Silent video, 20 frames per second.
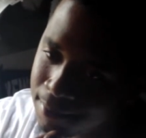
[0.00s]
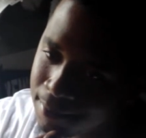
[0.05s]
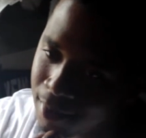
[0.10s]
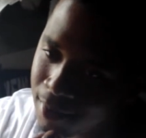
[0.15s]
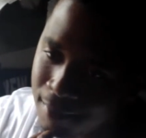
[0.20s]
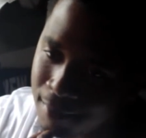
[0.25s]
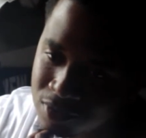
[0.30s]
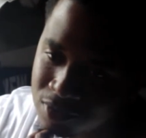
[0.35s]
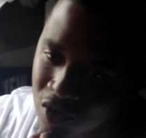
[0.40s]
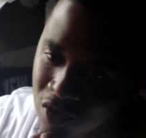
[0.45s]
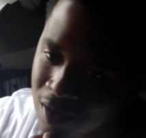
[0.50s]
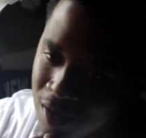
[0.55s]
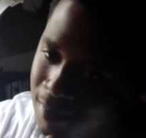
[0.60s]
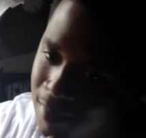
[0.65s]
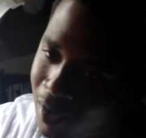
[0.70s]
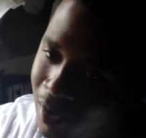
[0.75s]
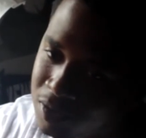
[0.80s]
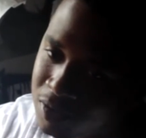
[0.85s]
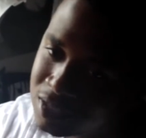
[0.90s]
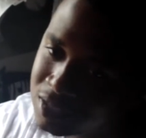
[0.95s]
I'm talking
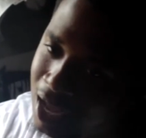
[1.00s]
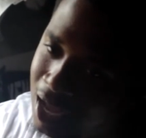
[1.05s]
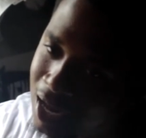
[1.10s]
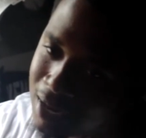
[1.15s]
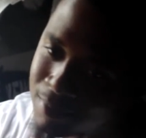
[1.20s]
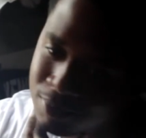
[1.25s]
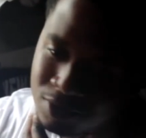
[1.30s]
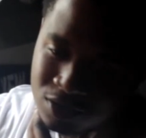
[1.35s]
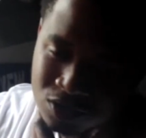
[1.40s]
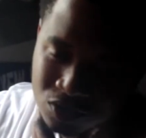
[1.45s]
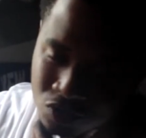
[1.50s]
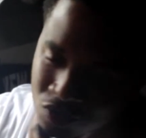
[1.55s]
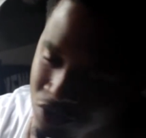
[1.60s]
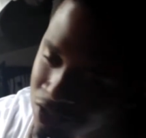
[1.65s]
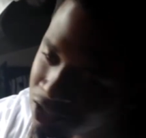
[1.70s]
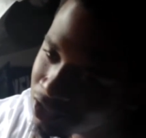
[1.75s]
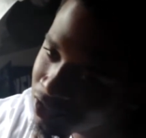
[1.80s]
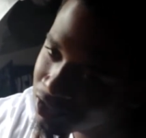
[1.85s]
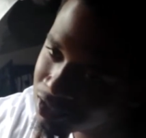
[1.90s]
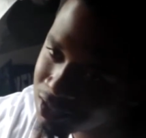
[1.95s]
about signing
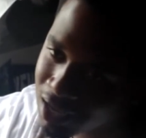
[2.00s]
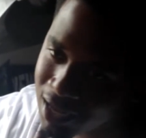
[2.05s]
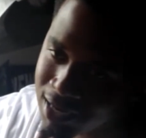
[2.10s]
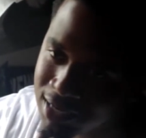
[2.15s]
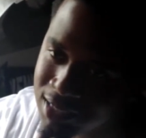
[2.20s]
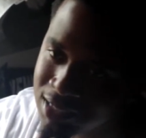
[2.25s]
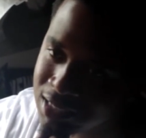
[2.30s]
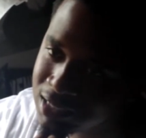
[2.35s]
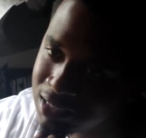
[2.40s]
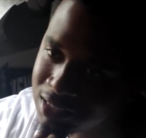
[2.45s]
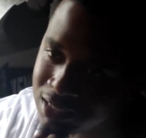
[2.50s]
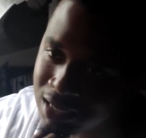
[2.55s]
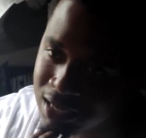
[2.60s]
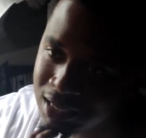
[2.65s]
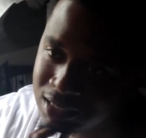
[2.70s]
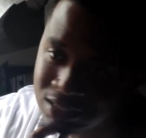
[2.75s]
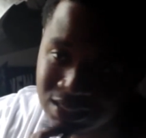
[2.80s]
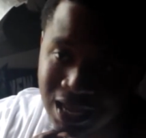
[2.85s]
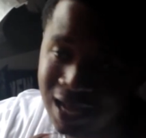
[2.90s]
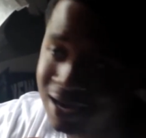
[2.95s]
producers, signing
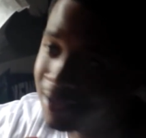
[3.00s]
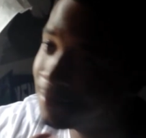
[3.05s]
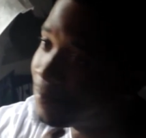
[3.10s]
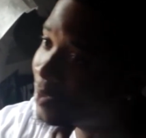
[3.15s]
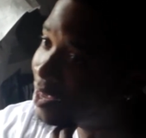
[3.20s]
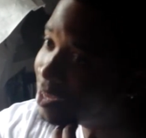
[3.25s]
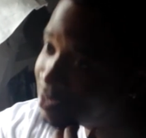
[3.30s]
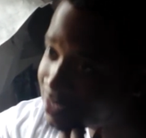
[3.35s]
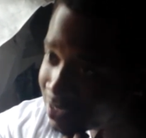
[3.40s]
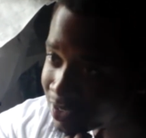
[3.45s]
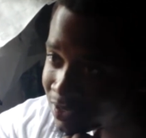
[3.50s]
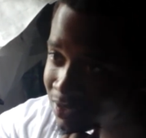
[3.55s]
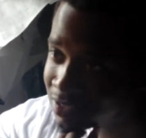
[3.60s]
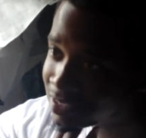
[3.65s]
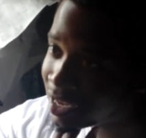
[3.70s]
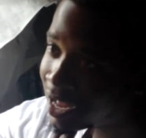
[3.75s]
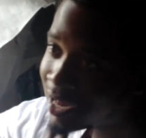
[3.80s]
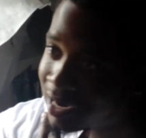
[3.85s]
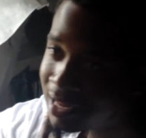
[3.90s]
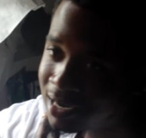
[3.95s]
DJs, signing painters,
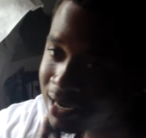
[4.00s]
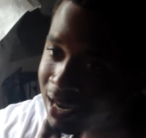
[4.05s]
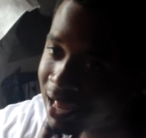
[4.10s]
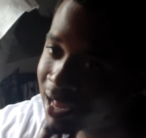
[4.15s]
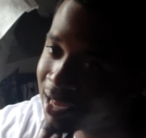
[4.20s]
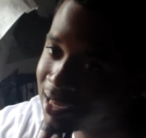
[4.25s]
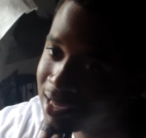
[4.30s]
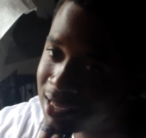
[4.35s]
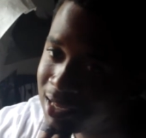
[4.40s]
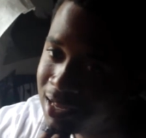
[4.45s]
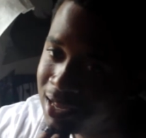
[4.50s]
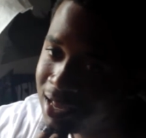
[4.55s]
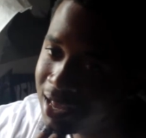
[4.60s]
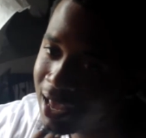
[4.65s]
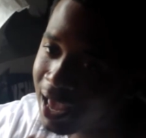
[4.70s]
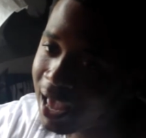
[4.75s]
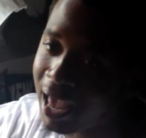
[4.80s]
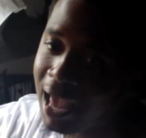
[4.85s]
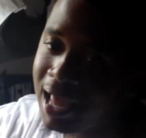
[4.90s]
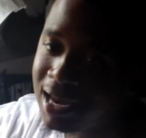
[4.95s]
signing like
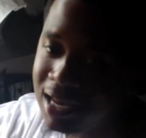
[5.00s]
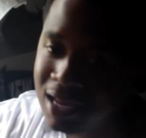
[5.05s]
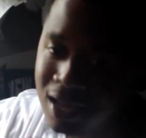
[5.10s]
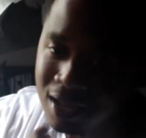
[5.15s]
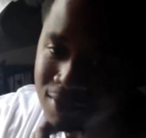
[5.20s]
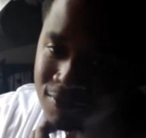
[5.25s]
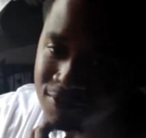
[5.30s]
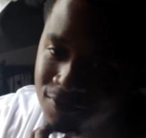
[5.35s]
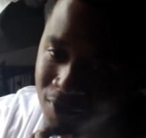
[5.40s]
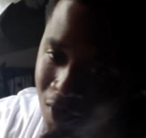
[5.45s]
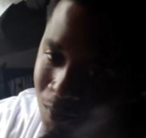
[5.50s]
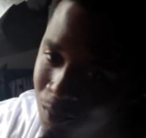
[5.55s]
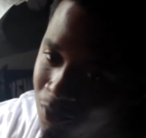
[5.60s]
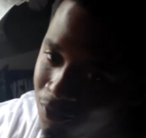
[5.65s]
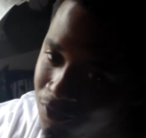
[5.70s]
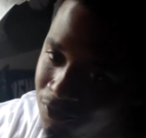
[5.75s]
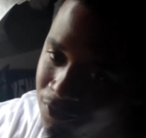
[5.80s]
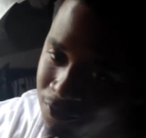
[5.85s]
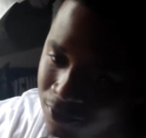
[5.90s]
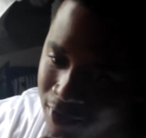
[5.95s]
any form
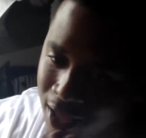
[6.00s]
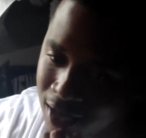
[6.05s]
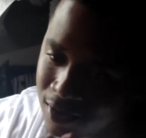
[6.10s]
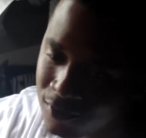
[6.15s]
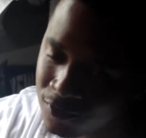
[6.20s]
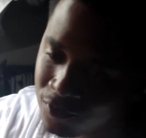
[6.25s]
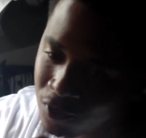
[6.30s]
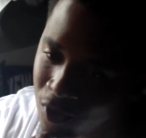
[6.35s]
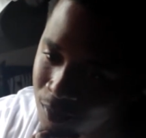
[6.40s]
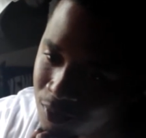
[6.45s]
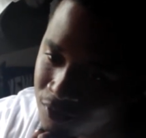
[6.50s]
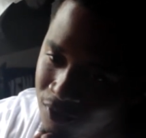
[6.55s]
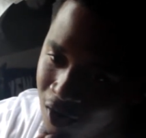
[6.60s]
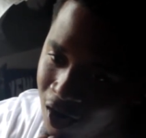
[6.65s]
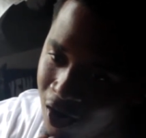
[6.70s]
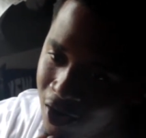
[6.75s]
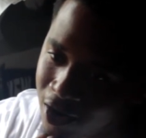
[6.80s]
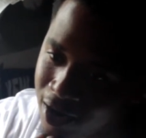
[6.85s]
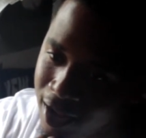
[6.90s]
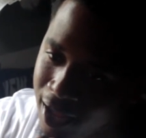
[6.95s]
of
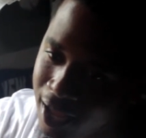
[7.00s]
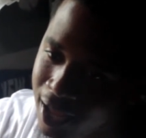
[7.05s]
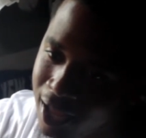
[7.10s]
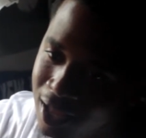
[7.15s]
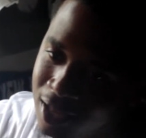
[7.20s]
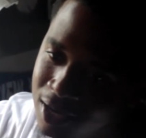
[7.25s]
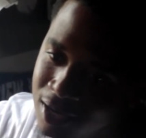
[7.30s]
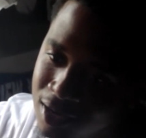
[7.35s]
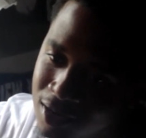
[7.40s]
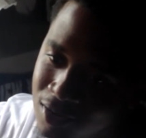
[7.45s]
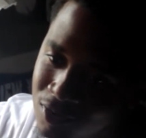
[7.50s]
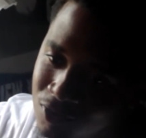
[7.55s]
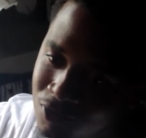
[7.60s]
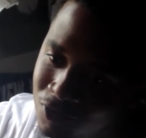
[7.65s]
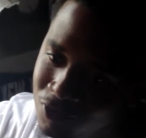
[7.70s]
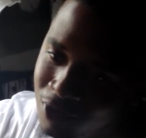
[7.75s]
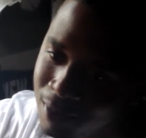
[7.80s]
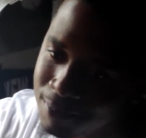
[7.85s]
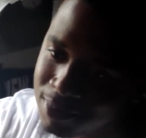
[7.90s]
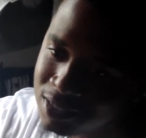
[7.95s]
art and
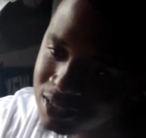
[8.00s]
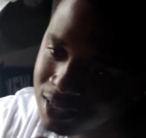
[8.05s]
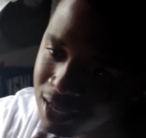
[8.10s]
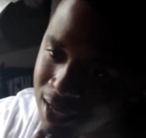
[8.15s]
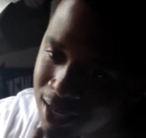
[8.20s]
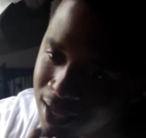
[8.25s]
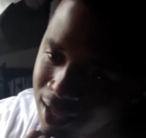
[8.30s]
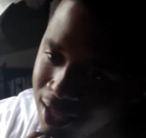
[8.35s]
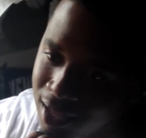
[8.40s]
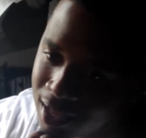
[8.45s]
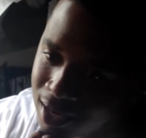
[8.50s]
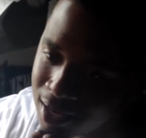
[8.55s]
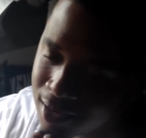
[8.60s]
representing it